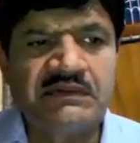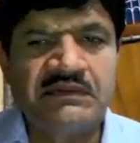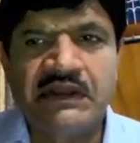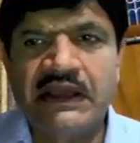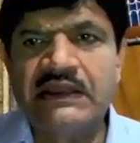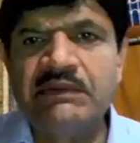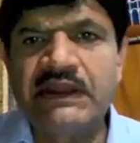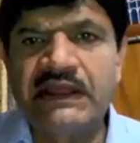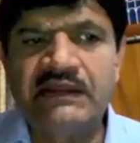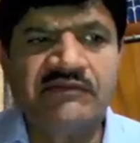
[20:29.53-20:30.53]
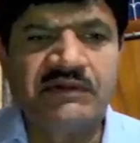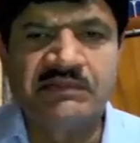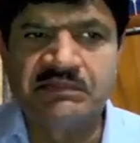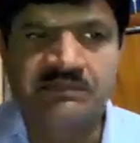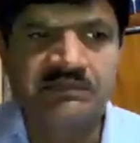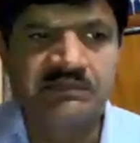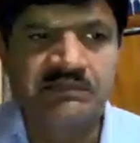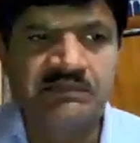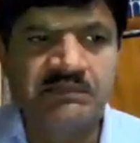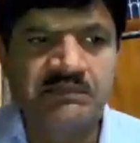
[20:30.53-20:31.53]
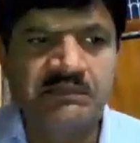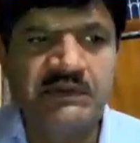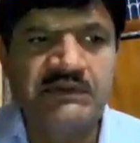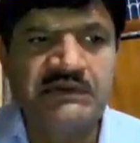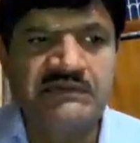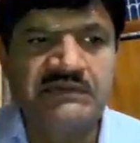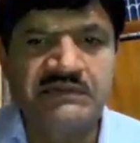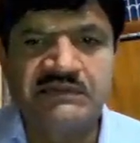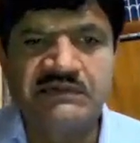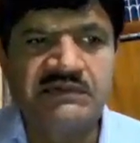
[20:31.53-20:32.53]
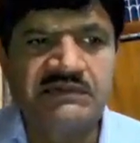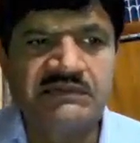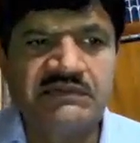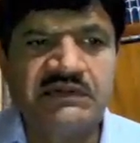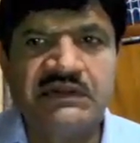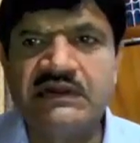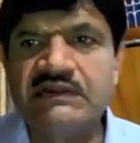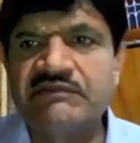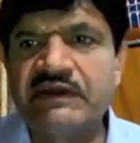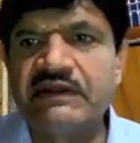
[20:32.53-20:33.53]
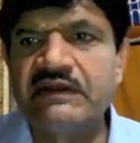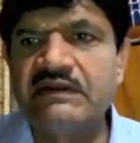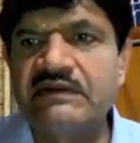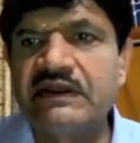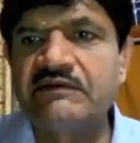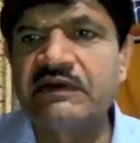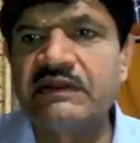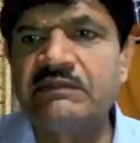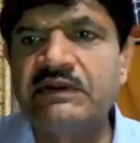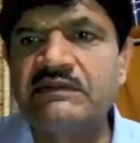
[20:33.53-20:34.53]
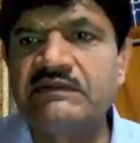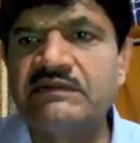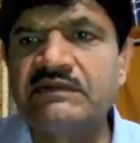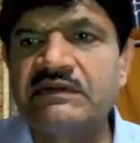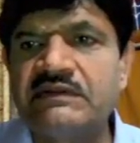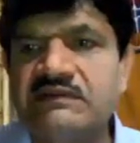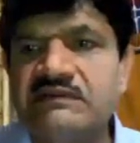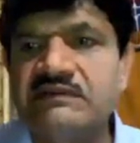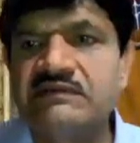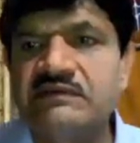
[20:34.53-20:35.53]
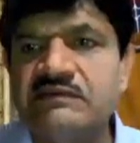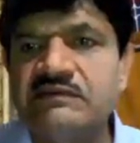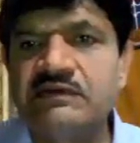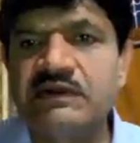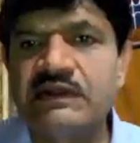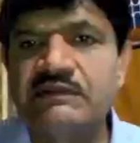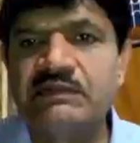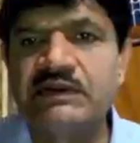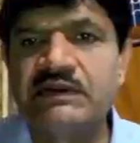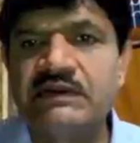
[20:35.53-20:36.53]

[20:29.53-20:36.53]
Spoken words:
animate any of the results. You see here, if I try to animate this result, this also you can animate.